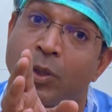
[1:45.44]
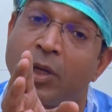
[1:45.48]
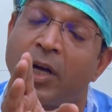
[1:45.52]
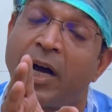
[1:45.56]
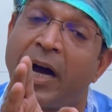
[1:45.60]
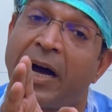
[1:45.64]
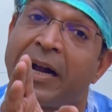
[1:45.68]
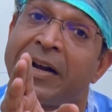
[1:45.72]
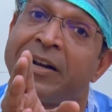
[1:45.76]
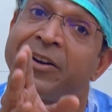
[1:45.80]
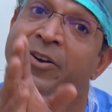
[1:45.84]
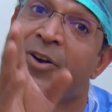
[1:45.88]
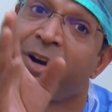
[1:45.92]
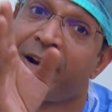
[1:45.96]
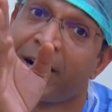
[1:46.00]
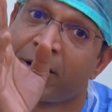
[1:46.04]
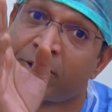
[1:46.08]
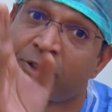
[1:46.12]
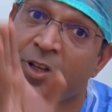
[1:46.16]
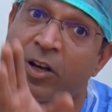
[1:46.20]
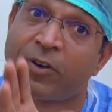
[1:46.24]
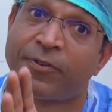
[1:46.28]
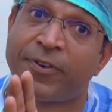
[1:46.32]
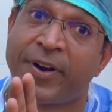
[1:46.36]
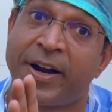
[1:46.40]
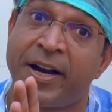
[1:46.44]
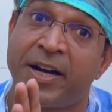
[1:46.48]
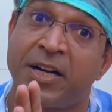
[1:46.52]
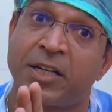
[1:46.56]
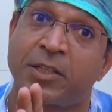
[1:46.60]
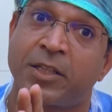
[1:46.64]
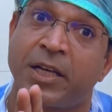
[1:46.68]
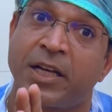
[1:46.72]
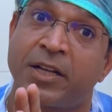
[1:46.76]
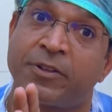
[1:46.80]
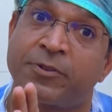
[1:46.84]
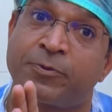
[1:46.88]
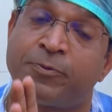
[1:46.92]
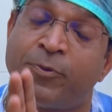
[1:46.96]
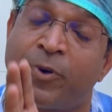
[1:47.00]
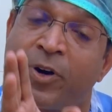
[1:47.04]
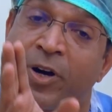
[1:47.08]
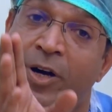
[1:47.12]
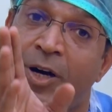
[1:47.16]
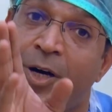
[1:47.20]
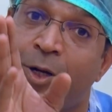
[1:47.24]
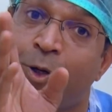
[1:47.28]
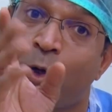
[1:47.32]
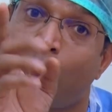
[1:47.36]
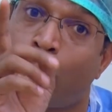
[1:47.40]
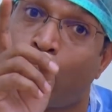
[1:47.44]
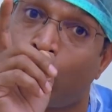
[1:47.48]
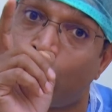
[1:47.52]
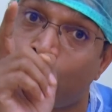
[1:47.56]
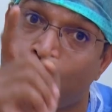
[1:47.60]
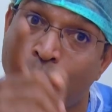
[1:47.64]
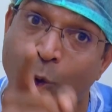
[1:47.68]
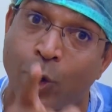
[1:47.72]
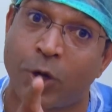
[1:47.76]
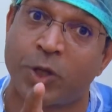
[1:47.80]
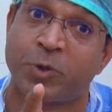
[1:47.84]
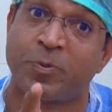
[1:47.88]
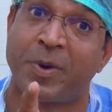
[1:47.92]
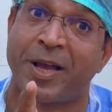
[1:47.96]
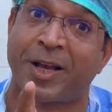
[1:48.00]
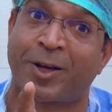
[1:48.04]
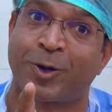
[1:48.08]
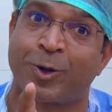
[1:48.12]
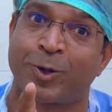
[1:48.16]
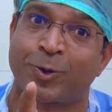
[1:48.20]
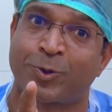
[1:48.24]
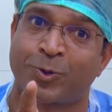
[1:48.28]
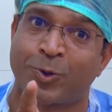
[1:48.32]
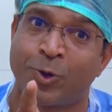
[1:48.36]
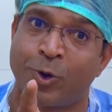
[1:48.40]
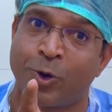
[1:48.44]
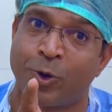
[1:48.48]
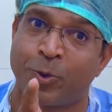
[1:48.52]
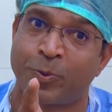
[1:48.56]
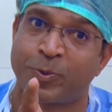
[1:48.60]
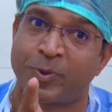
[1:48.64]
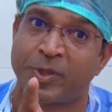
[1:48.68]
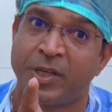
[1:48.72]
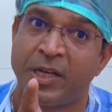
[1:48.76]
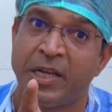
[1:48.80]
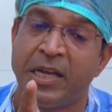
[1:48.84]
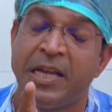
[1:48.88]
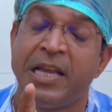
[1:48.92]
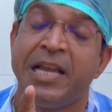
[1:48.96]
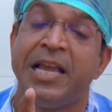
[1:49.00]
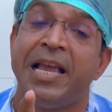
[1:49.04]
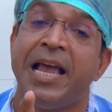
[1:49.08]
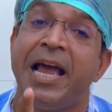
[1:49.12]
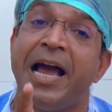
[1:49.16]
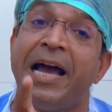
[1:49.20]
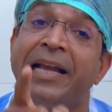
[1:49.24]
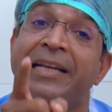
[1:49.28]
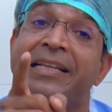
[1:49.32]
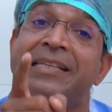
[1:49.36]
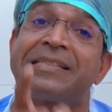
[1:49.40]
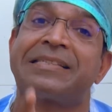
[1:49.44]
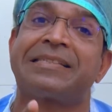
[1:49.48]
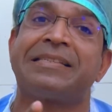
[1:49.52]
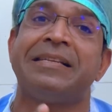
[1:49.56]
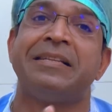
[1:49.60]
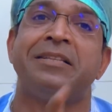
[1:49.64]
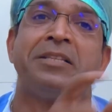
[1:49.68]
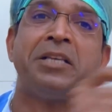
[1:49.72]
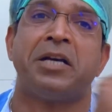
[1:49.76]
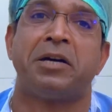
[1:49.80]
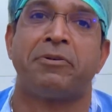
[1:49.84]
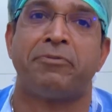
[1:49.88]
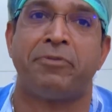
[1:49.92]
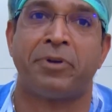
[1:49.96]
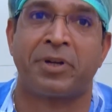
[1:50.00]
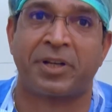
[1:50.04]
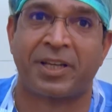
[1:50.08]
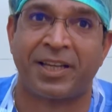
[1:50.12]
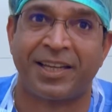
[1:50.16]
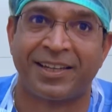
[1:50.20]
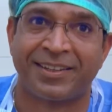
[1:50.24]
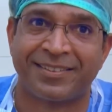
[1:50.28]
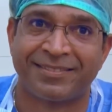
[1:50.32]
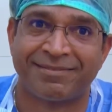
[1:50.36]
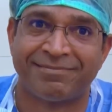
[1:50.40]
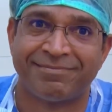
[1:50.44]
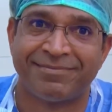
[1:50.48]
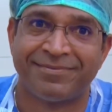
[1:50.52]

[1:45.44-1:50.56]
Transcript: hundreds of hands has worked on those microscopes and still they are working.